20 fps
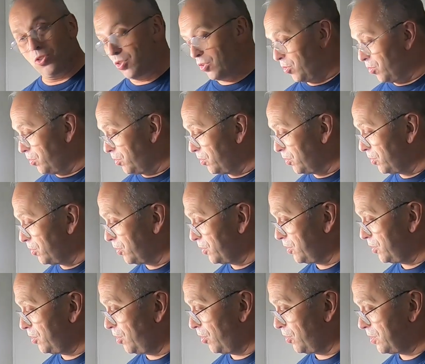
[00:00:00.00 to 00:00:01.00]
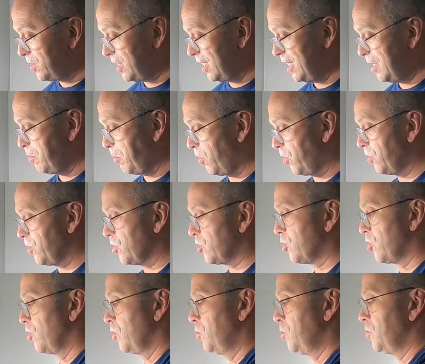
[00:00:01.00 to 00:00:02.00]
so you don't see anymore the
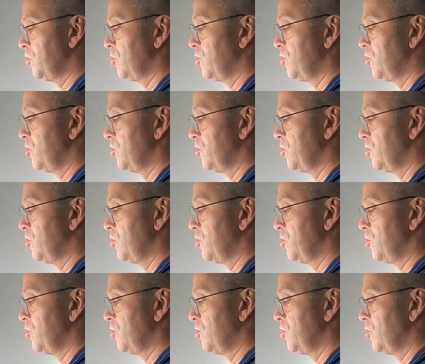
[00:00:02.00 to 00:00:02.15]
screws.